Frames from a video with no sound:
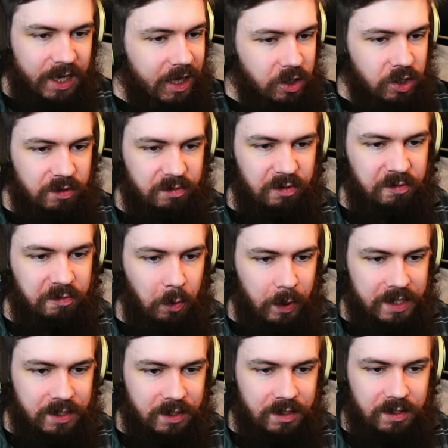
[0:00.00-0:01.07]
each of the
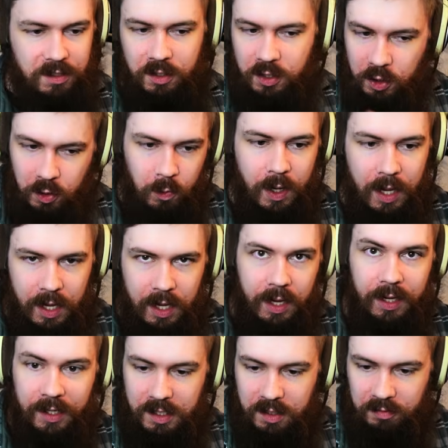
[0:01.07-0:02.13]
voices to
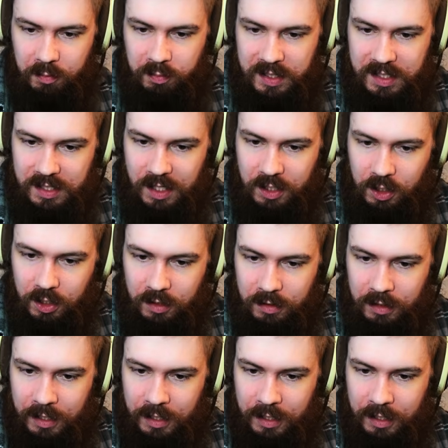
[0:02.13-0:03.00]
a different position.